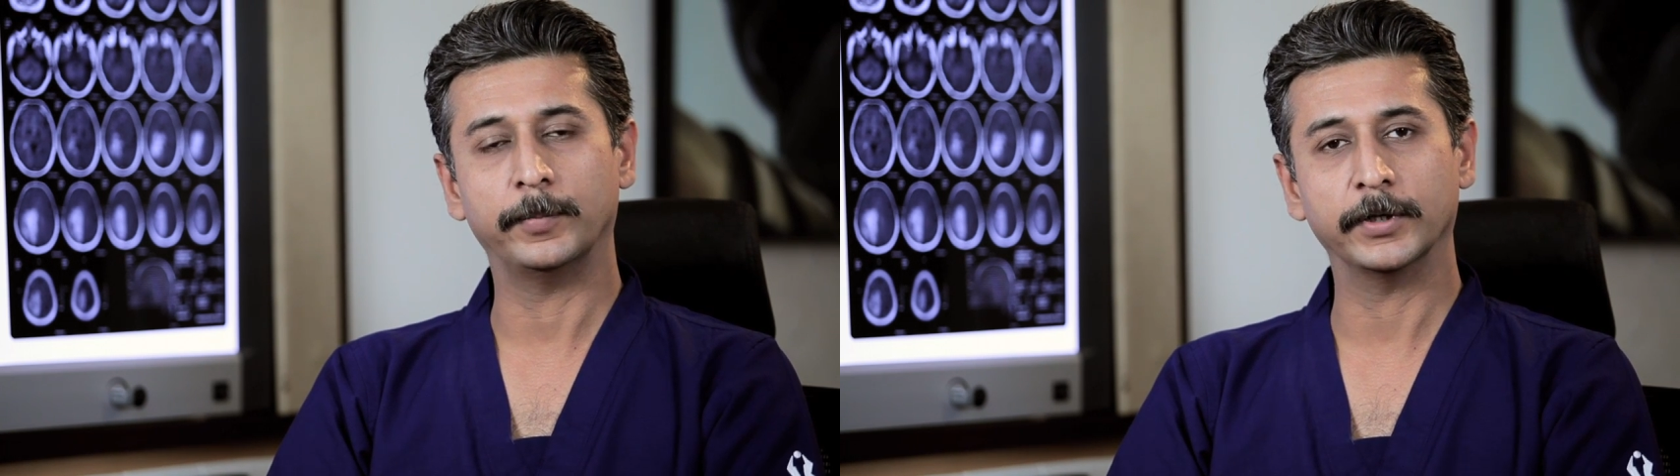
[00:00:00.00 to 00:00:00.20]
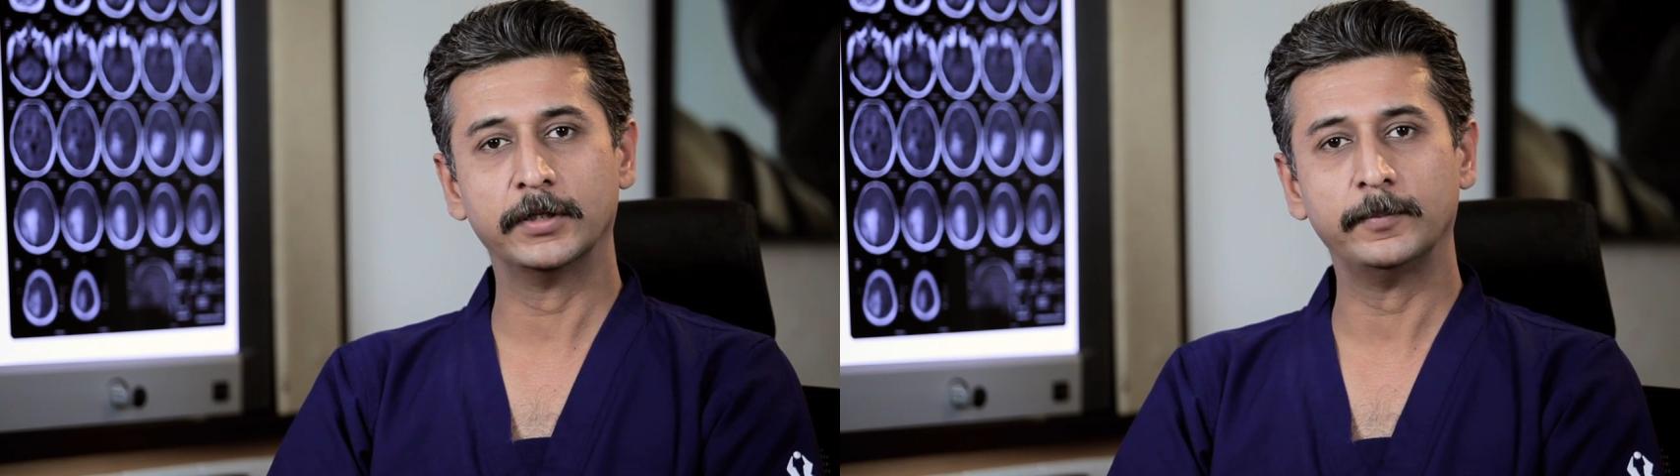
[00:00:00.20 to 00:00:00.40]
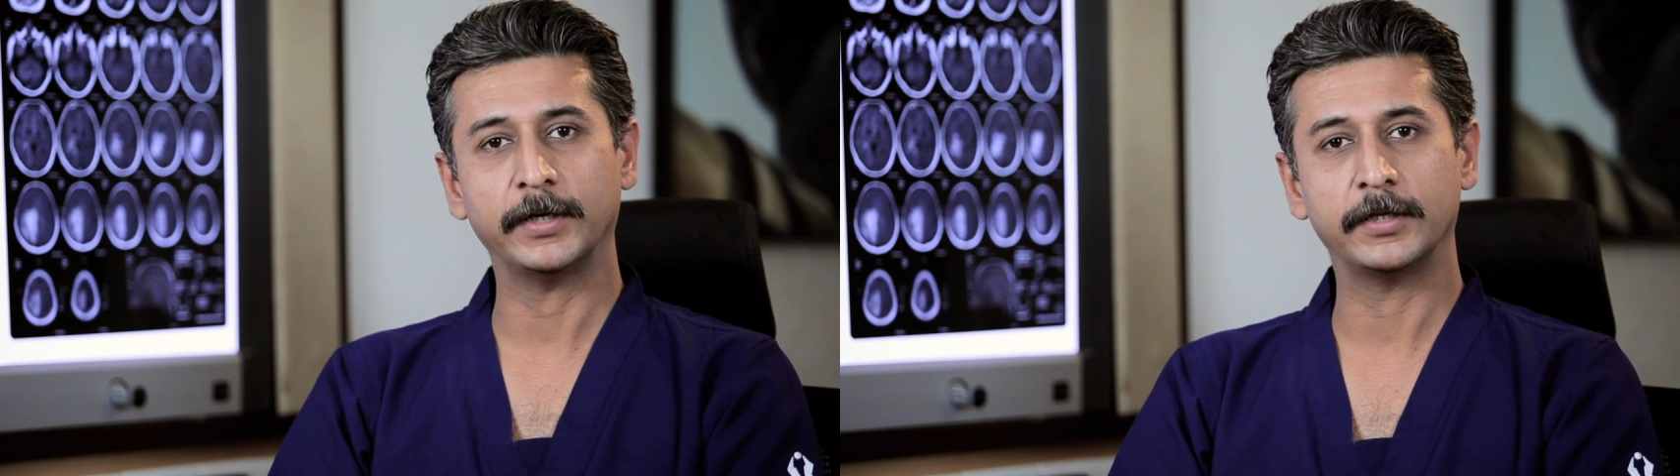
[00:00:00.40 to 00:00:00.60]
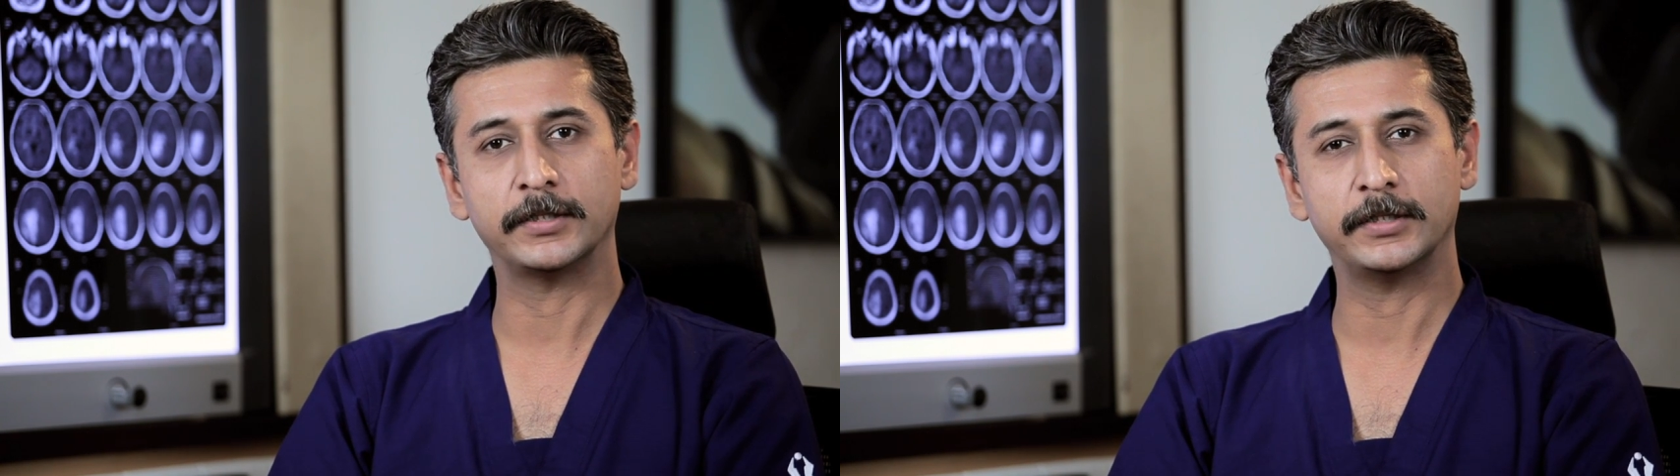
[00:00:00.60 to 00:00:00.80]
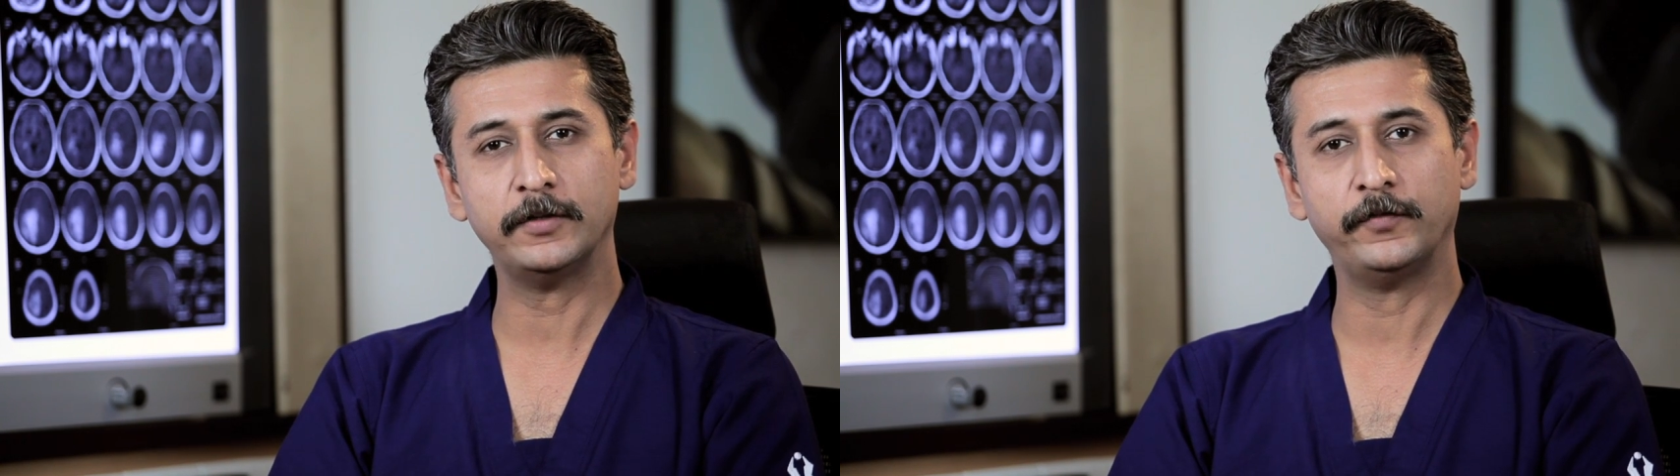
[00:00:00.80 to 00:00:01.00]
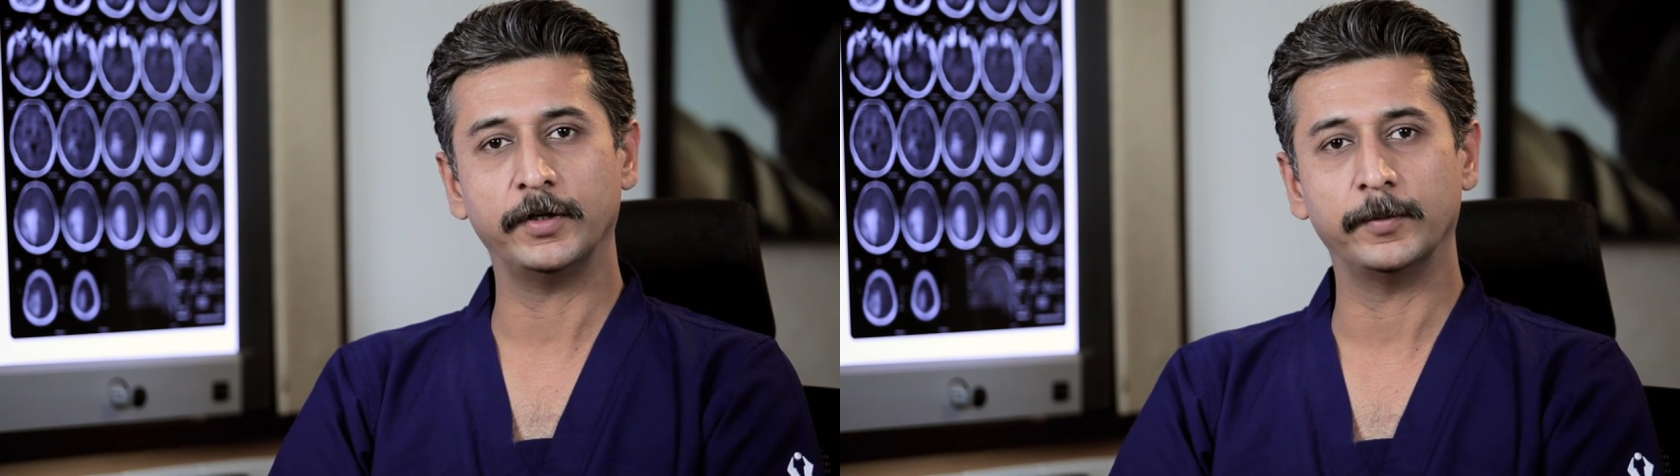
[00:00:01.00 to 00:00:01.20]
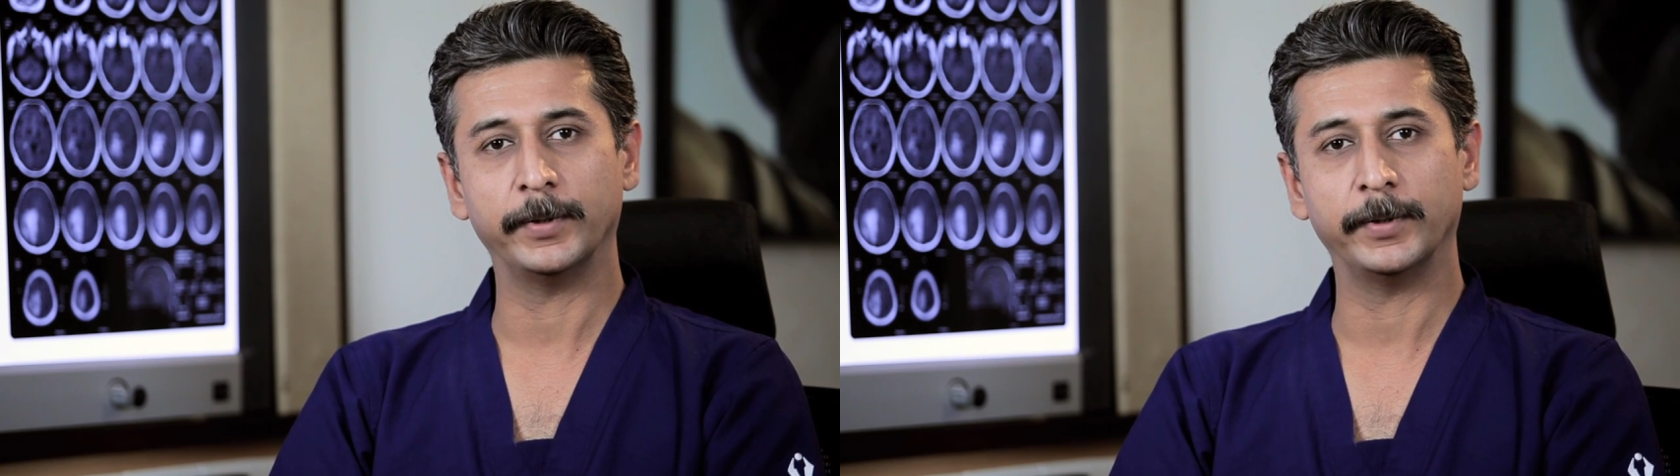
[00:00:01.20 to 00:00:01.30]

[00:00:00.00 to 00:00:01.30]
person might still feel